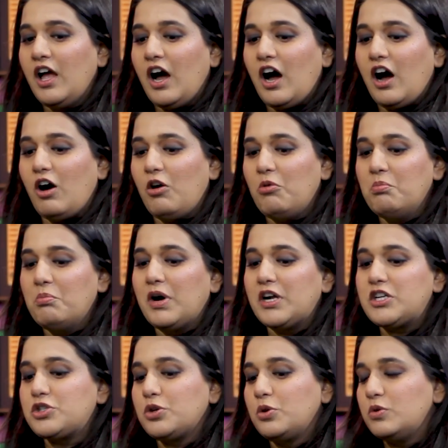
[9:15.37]
how
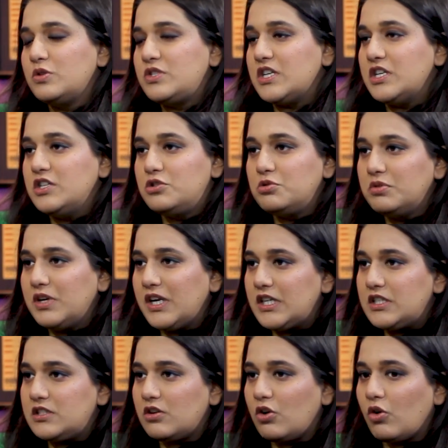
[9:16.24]
much goes into
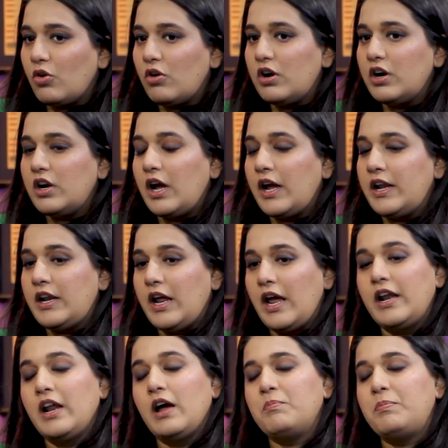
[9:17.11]
it
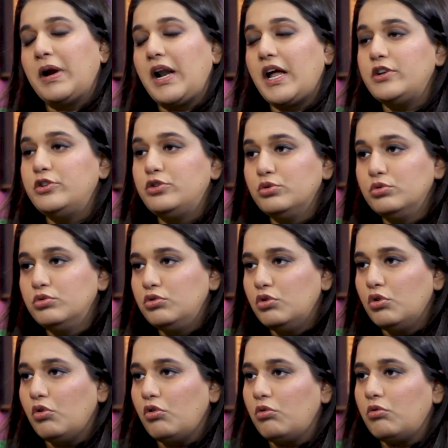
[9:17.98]
but I do
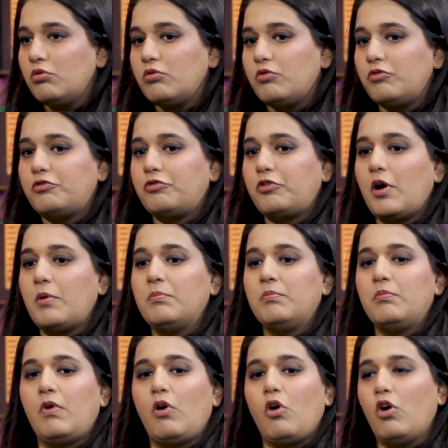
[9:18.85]
know
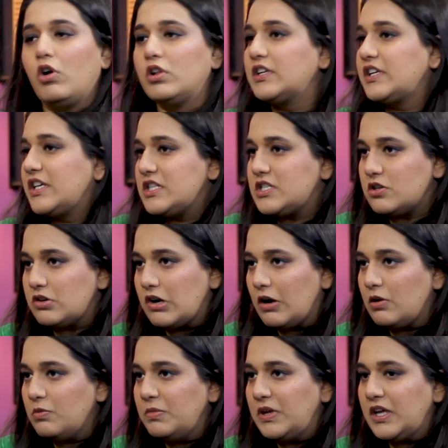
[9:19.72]
from all the kids
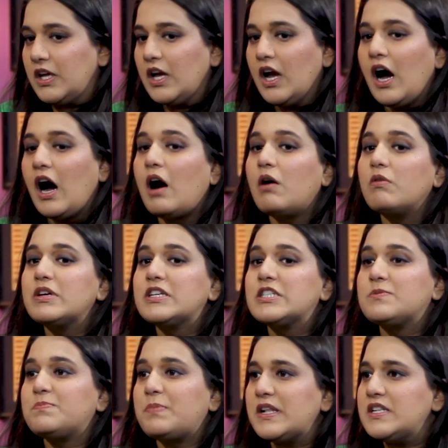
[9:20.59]
around me how
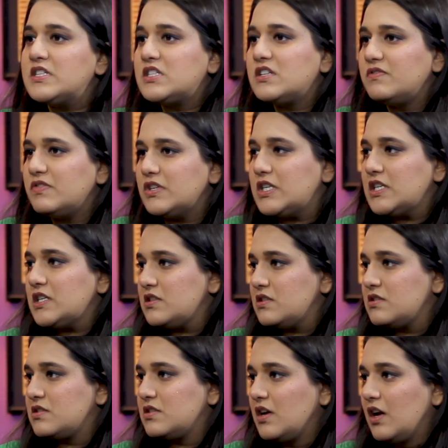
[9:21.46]
expensive it
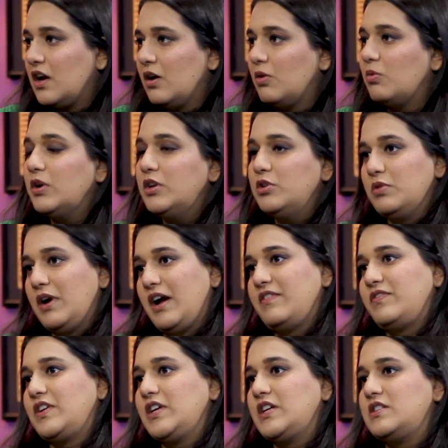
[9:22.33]
is when you
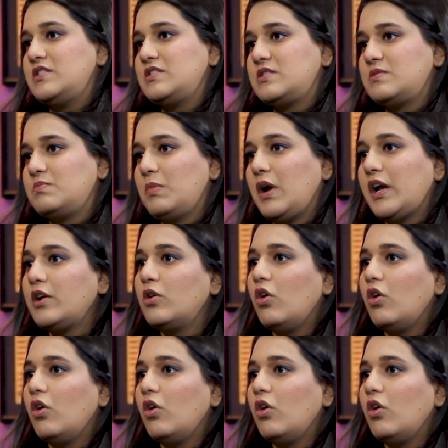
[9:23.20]
have kids. My